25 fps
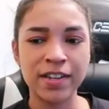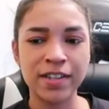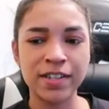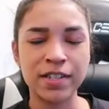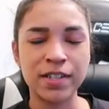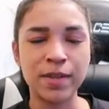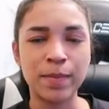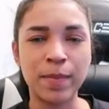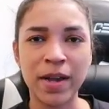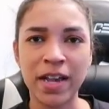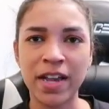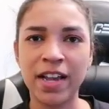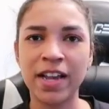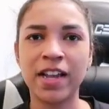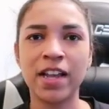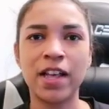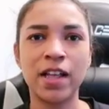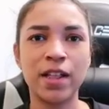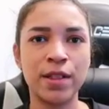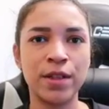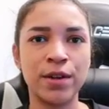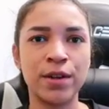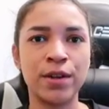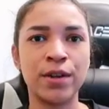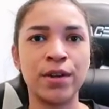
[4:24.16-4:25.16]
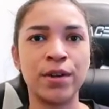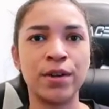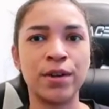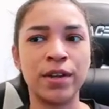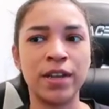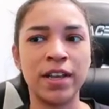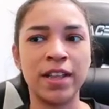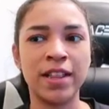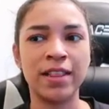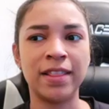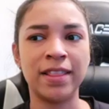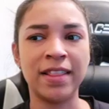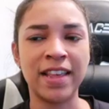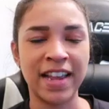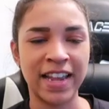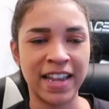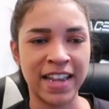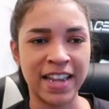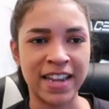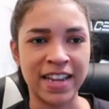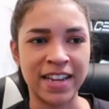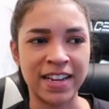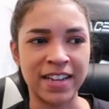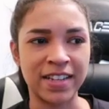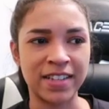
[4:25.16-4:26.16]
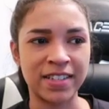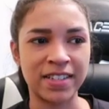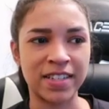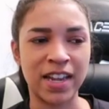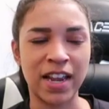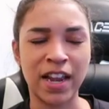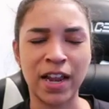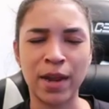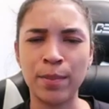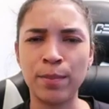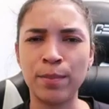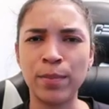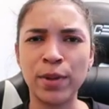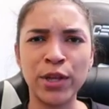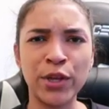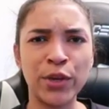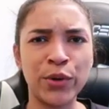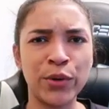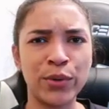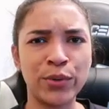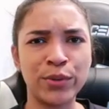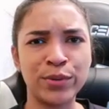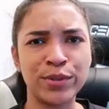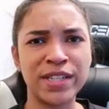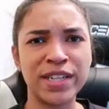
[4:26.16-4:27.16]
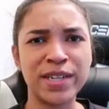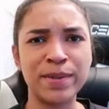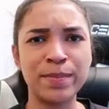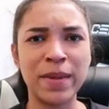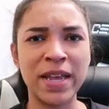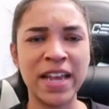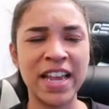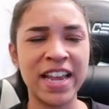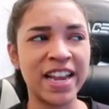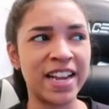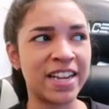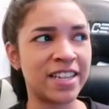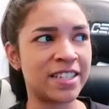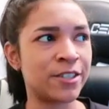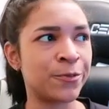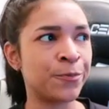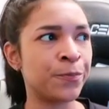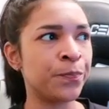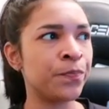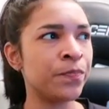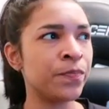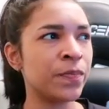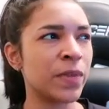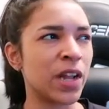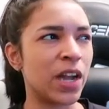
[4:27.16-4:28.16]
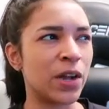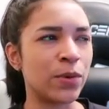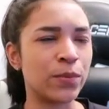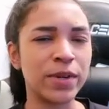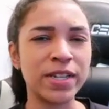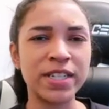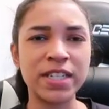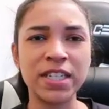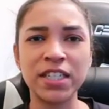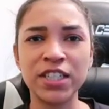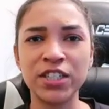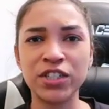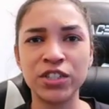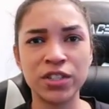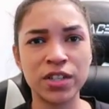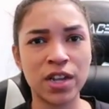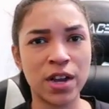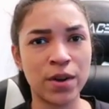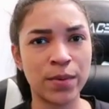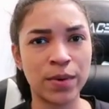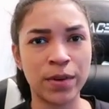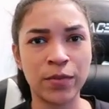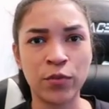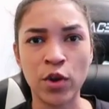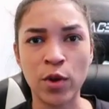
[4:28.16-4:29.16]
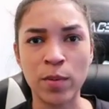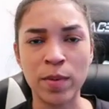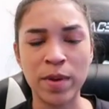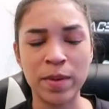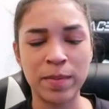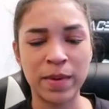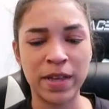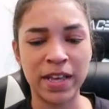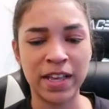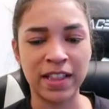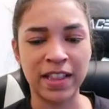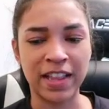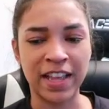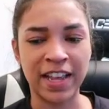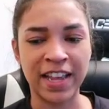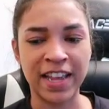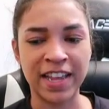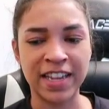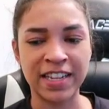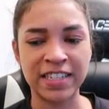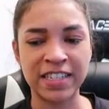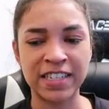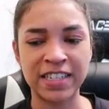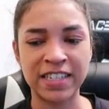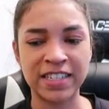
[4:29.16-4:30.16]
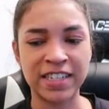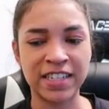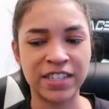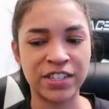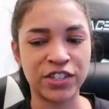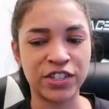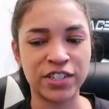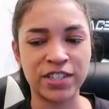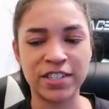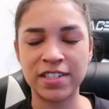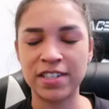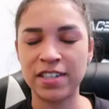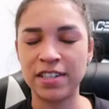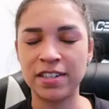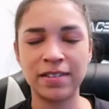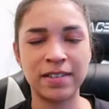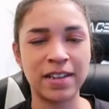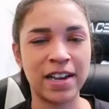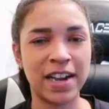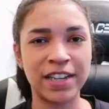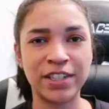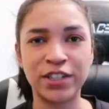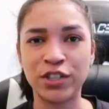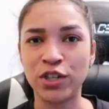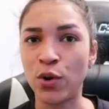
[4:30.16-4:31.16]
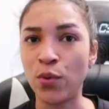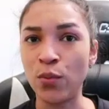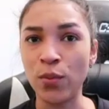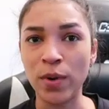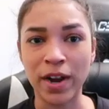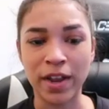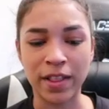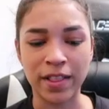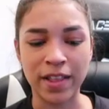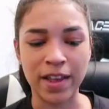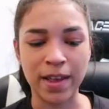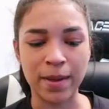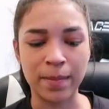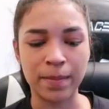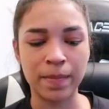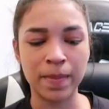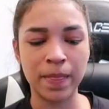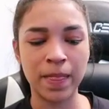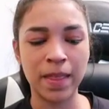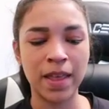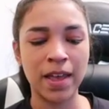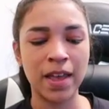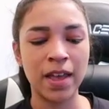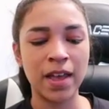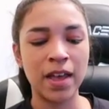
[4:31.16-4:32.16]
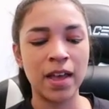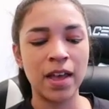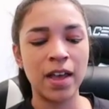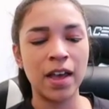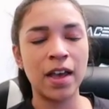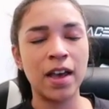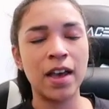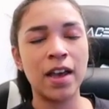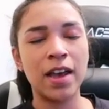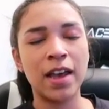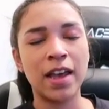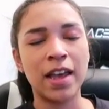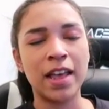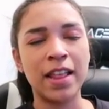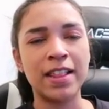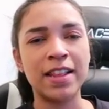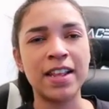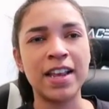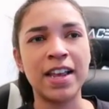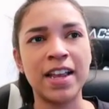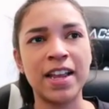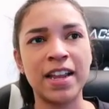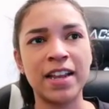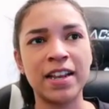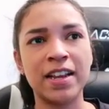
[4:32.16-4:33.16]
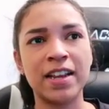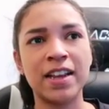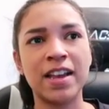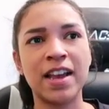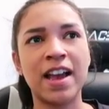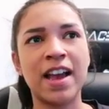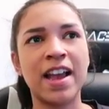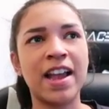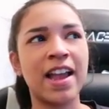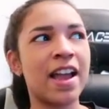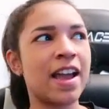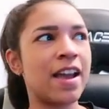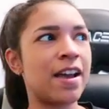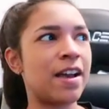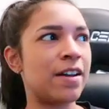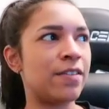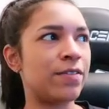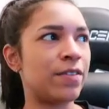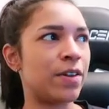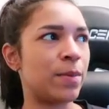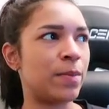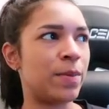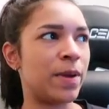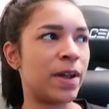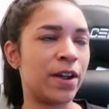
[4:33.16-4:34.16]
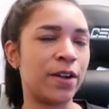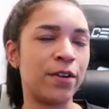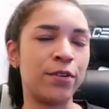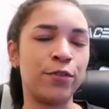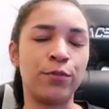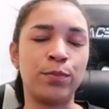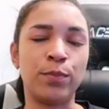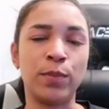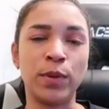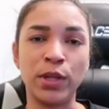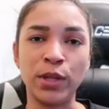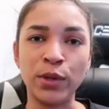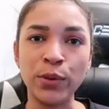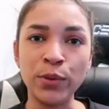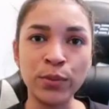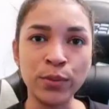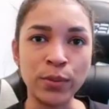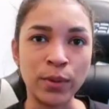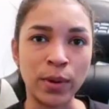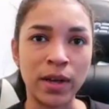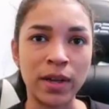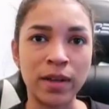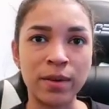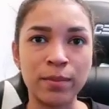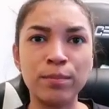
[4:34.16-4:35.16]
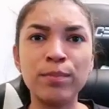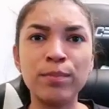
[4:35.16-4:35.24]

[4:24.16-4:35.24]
to buy colored leggings like blues and pinks. I recently just got rid of all my pink leggings because I don't wear them. And then I have a pair of blue